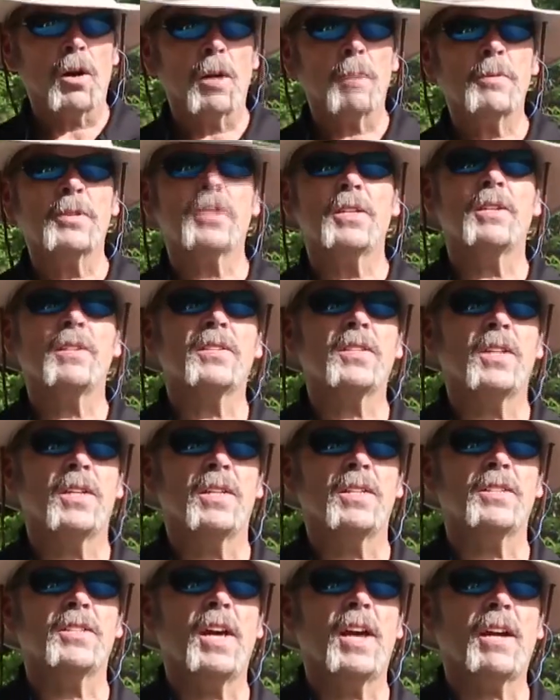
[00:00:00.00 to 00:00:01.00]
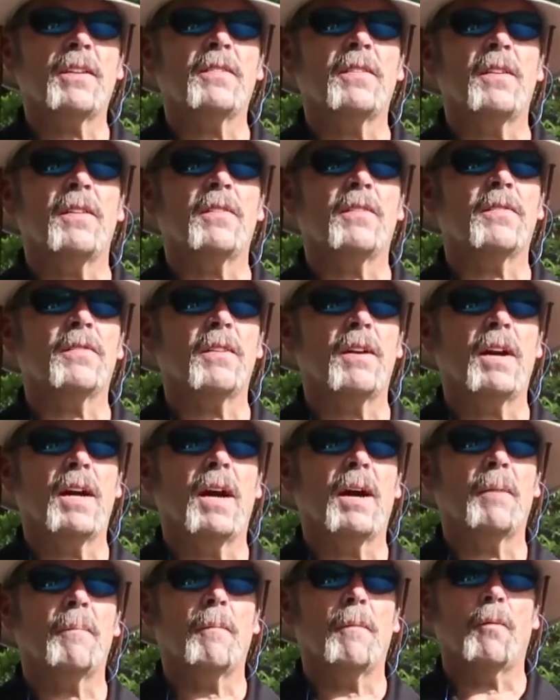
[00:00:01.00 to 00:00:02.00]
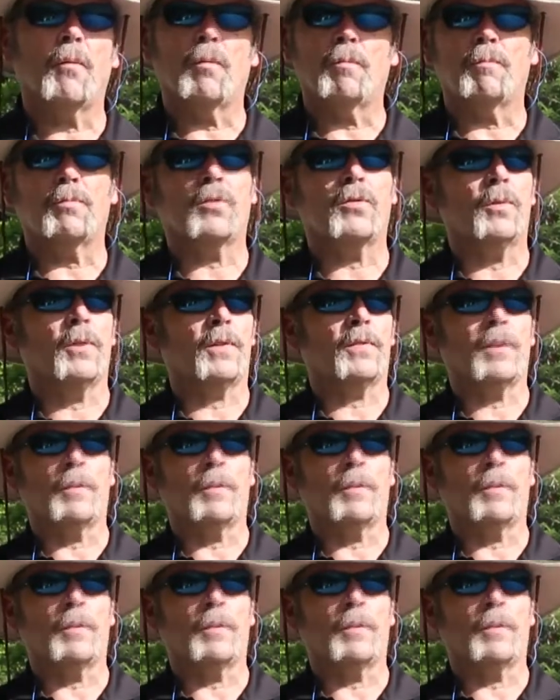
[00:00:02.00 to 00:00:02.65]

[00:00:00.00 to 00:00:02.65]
armed citizen in Texas doing